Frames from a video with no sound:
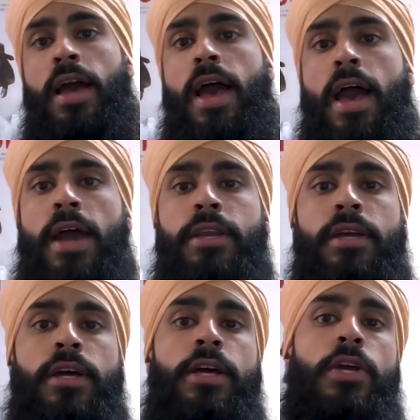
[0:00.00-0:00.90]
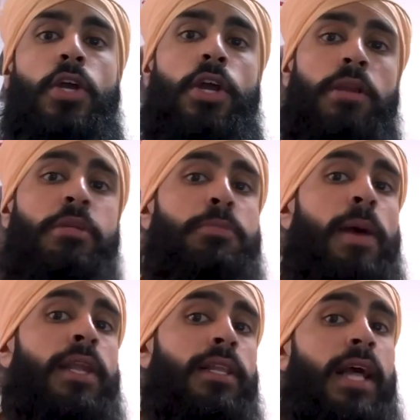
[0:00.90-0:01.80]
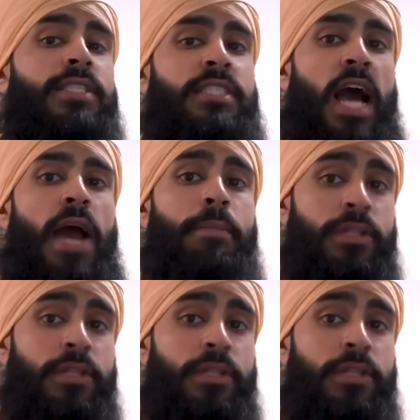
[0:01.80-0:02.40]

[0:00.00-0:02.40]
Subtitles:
and you're gonna be spending less time